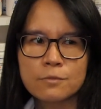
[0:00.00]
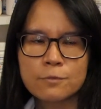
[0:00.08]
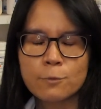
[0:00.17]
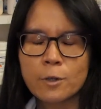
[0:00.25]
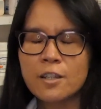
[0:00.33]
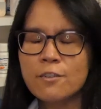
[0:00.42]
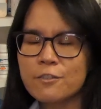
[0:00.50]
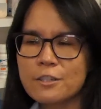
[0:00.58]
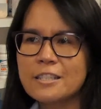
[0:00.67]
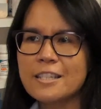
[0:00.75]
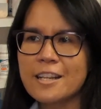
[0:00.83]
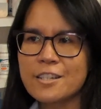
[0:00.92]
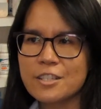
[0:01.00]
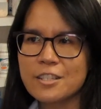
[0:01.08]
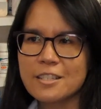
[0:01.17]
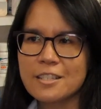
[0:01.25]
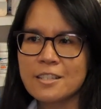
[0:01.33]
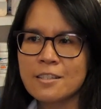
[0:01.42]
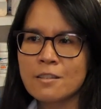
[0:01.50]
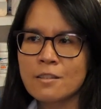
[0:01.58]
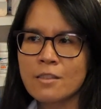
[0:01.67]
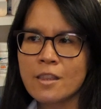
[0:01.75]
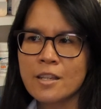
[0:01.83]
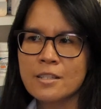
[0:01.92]
working for
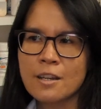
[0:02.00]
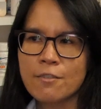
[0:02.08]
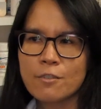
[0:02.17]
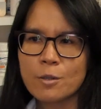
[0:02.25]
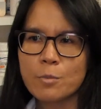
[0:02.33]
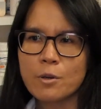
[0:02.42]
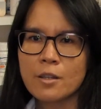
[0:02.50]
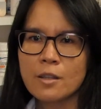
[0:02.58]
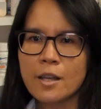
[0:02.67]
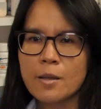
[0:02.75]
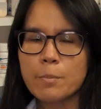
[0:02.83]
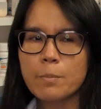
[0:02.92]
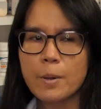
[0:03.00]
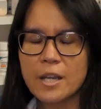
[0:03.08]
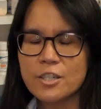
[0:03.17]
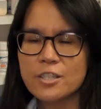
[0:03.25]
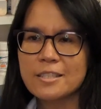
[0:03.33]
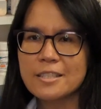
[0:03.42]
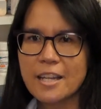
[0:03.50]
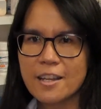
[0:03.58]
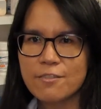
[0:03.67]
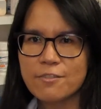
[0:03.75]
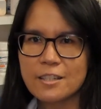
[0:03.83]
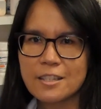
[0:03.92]
CHC, they definitely put like patient
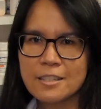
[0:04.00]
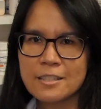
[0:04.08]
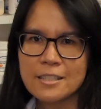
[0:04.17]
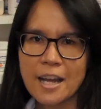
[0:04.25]
safety,